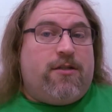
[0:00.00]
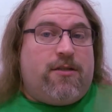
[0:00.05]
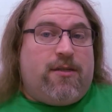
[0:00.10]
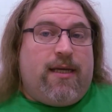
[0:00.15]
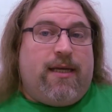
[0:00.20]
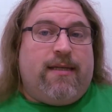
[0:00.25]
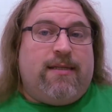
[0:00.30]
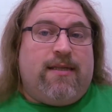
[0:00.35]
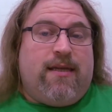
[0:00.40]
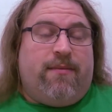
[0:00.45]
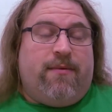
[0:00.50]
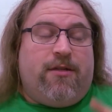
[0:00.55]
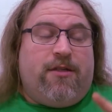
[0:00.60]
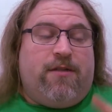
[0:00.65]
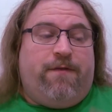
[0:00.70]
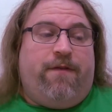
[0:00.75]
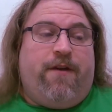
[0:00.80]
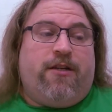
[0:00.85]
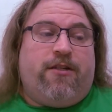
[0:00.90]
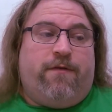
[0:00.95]
The second segment
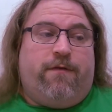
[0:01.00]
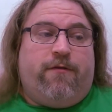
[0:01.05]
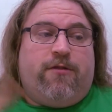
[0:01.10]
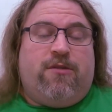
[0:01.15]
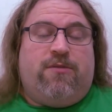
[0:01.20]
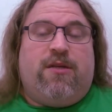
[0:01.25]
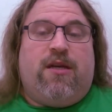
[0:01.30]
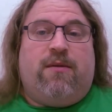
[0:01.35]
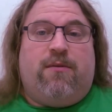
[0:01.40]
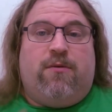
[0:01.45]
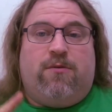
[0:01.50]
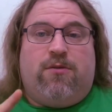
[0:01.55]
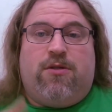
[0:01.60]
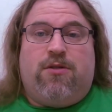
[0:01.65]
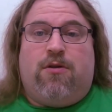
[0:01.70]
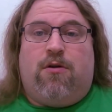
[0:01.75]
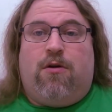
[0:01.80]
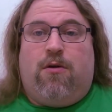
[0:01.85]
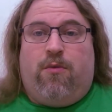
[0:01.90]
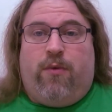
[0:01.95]
is Fetch. The first segment was
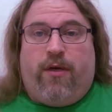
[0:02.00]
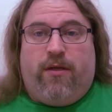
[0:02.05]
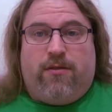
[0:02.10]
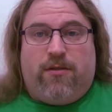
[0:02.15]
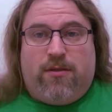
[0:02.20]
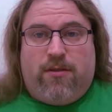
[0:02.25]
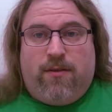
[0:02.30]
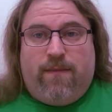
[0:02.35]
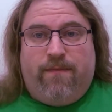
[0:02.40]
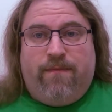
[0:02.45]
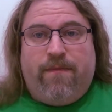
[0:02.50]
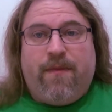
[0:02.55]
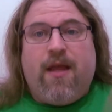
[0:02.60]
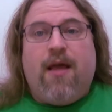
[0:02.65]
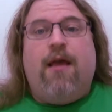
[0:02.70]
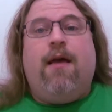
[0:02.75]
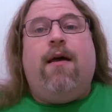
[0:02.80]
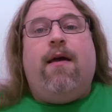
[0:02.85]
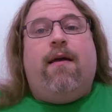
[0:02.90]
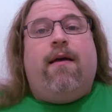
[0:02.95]
Star on Wheels.
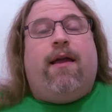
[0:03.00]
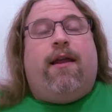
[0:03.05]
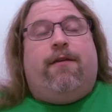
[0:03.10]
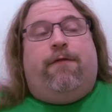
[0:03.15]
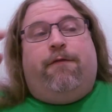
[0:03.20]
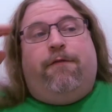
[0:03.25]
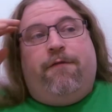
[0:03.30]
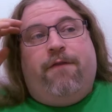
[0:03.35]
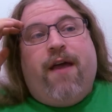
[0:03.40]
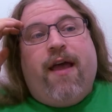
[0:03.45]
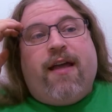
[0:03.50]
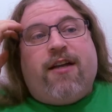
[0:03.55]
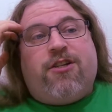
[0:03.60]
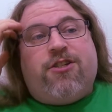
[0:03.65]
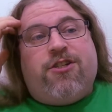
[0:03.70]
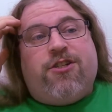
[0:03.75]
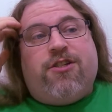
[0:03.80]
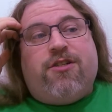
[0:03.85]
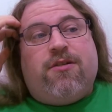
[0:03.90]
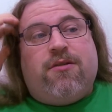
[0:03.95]
In
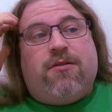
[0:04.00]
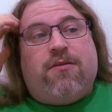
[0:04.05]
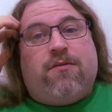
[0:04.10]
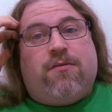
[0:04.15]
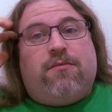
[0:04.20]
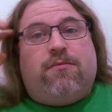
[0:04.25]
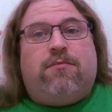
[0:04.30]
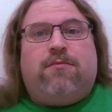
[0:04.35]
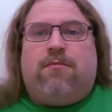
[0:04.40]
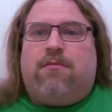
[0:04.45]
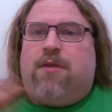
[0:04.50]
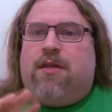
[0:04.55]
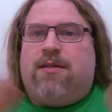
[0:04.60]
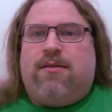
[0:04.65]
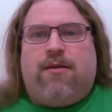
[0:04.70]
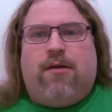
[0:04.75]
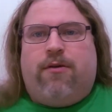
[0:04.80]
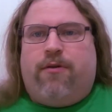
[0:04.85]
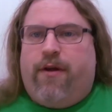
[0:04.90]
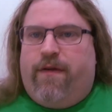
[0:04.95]
Fetch,
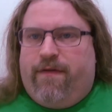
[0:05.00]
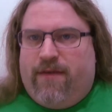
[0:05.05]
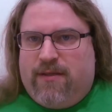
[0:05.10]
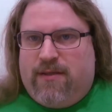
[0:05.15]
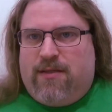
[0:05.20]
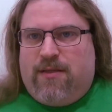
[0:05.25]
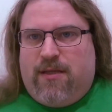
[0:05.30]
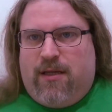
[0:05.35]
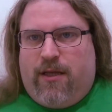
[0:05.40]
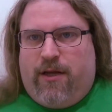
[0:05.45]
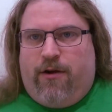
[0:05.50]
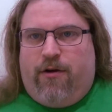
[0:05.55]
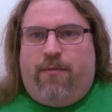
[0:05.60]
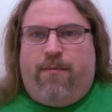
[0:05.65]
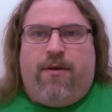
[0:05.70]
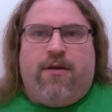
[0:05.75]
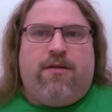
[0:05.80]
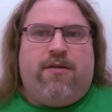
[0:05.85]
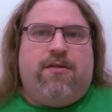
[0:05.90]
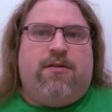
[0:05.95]
things get even sillier
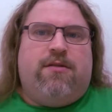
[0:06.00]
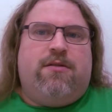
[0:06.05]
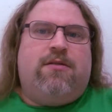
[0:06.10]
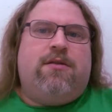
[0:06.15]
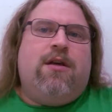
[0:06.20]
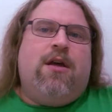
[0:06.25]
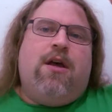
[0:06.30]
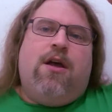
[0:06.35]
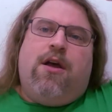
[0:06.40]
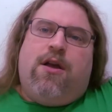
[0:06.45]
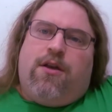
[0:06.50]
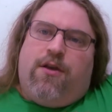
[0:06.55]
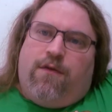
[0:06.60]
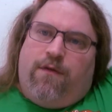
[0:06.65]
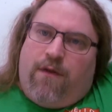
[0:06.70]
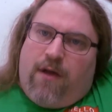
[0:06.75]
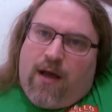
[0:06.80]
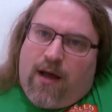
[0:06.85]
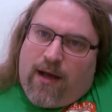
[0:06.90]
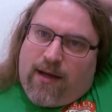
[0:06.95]
because
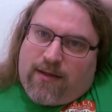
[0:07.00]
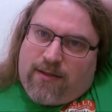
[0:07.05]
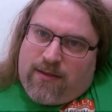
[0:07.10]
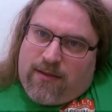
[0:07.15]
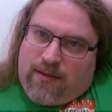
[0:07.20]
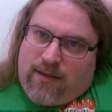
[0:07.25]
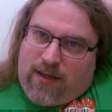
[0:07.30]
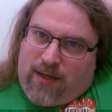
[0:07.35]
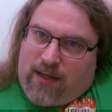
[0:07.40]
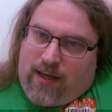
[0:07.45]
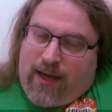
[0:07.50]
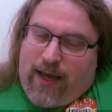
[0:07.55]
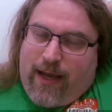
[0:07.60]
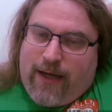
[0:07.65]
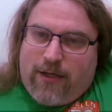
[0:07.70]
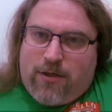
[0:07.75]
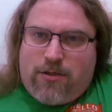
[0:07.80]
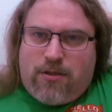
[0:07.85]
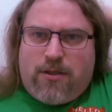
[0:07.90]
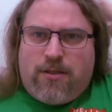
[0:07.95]
you've got the
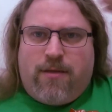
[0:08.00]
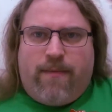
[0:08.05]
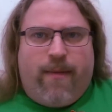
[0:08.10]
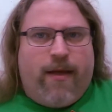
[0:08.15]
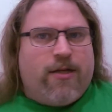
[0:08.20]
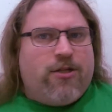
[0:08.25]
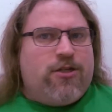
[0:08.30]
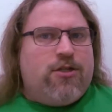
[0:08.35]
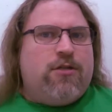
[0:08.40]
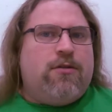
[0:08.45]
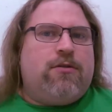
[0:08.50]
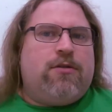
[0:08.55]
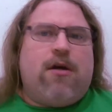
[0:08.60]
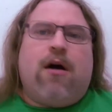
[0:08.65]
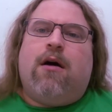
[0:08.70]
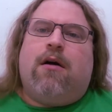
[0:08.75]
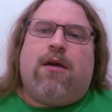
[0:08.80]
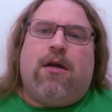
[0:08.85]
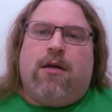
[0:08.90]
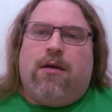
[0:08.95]
extra-dimensional
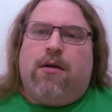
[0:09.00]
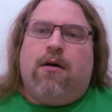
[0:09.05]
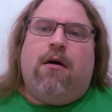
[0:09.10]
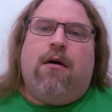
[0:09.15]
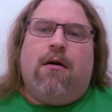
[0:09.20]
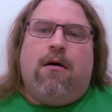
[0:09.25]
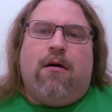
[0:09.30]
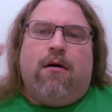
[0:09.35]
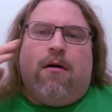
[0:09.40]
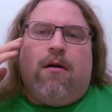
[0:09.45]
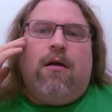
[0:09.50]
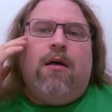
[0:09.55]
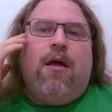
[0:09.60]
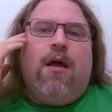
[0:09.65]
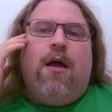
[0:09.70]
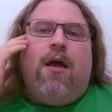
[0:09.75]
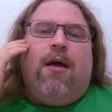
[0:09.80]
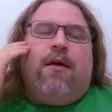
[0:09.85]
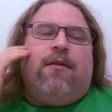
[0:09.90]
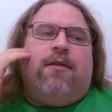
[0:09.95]
talking dog
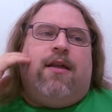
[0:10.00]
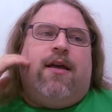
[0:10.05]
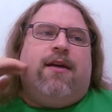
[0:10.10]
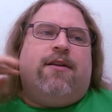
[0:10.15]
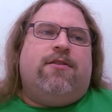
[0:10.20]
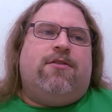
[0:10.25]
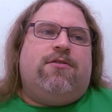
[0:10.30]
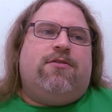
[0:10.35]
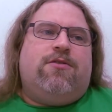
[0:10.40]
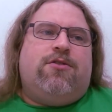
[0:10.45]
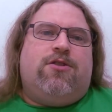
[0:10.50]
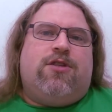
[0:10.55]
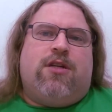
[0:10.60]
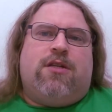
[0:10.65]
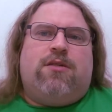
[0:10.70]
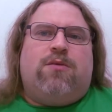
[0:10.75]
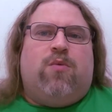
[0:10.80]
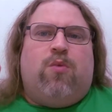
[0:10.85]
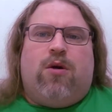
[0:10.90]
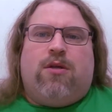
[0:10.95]
that
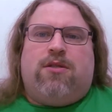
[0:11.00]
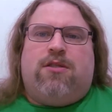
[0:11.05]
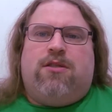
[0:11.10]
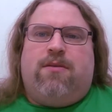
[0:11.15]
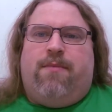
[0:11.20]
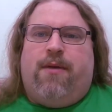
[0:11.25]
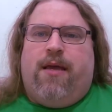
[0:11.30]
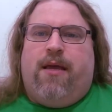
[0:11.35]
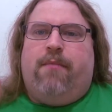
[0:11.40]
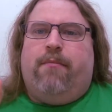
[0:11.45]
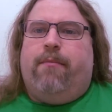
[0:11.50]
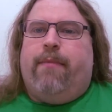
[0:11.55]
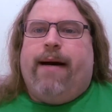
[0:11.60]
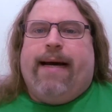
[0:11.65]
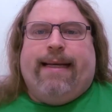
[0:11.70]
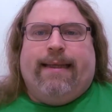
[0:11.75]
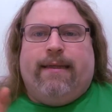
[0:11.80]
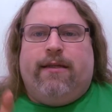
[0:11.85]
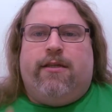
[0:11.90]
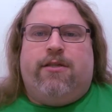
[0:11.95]
just wants to be a
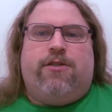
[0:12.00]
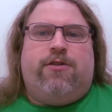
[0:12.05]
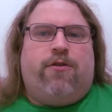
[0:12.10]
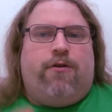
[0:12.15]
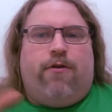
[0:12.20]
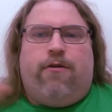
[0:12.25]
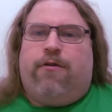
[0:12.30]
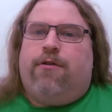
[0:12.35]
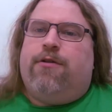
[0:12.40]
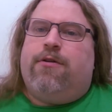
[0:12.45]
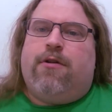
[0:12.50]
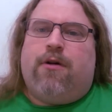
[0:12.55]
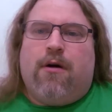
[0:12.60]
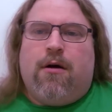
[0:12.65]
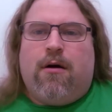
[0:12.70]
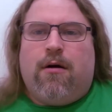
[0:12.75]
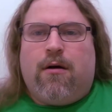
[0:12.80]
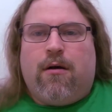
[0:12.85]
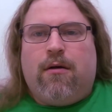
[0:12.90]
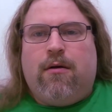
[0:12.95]
mindless Earth
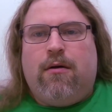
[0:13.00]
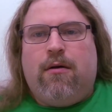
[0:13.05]
dog.